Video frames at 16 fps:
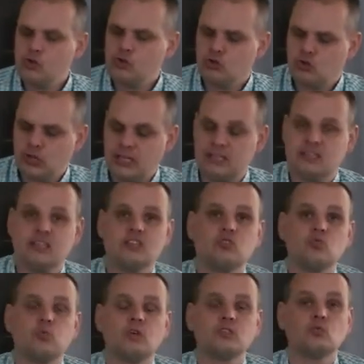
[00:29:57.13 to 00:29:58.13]

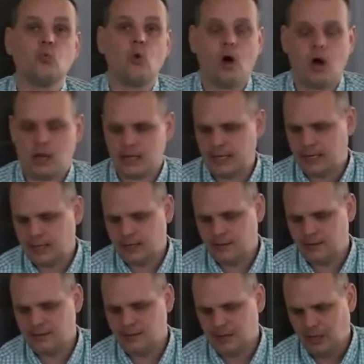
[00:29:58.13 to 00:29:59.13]
Jesus was walking
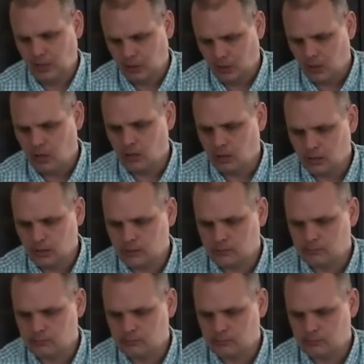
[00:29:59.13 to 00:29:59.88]
along